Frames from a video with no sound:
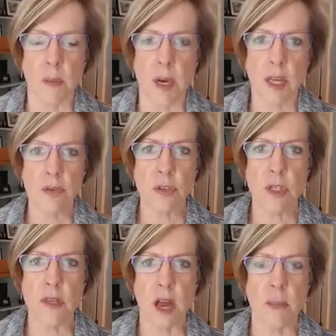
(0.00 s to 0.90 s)
But
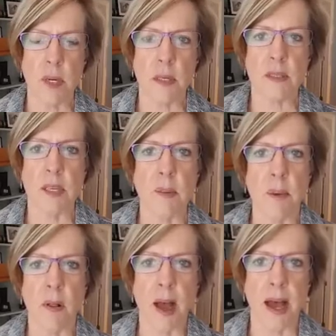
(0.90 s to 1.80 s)
estrogen dominance
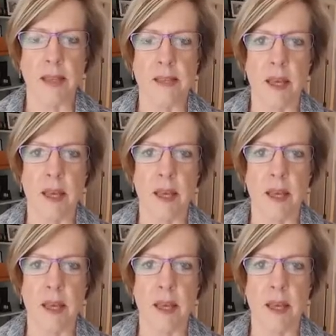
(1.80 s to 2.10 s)
implies